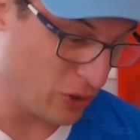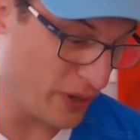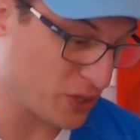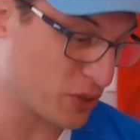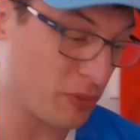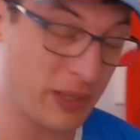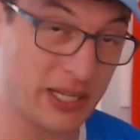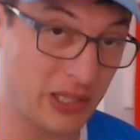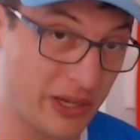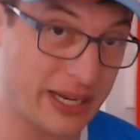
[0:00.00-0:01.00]
Has also played a
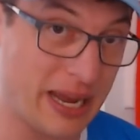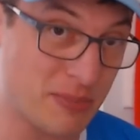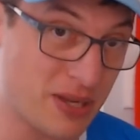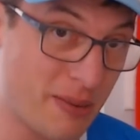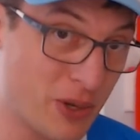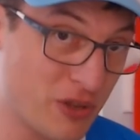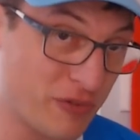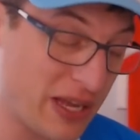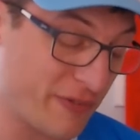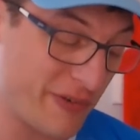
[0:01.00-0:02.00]
lot of game time on the
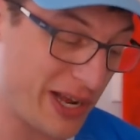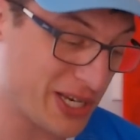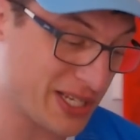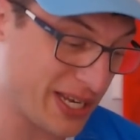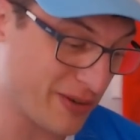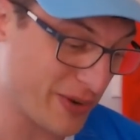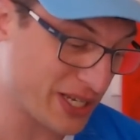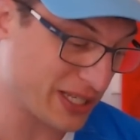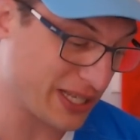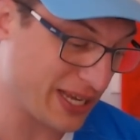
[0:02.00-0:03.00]
flank for Argentina
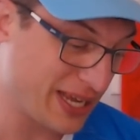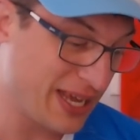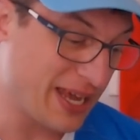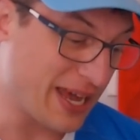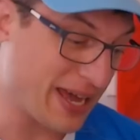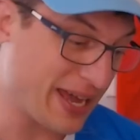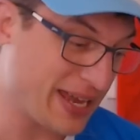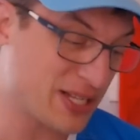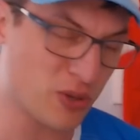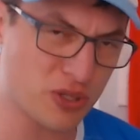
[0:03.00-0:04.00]
recently. Uh,
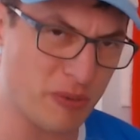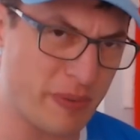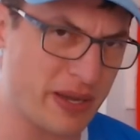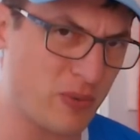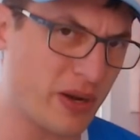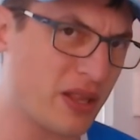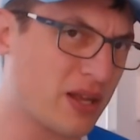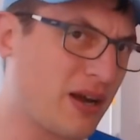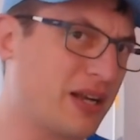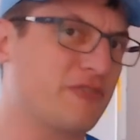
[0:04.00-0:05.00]
he's also been one of the
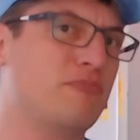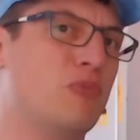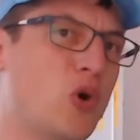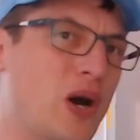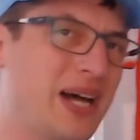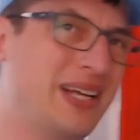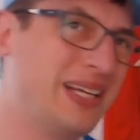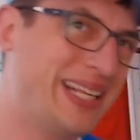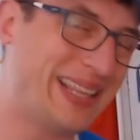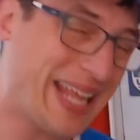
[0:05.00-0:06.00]
kind of more
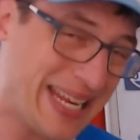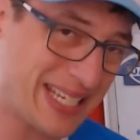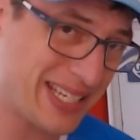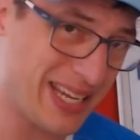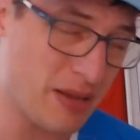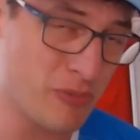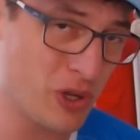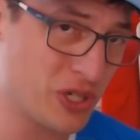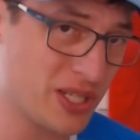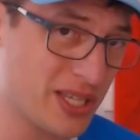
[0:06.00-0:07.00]
late
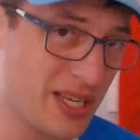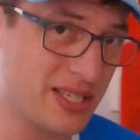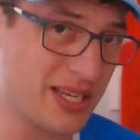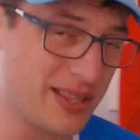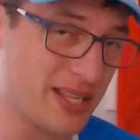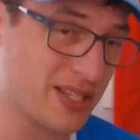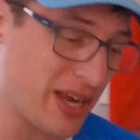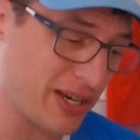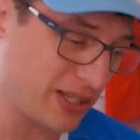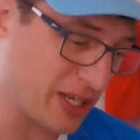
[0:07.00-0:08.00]
emergences in the cycle, I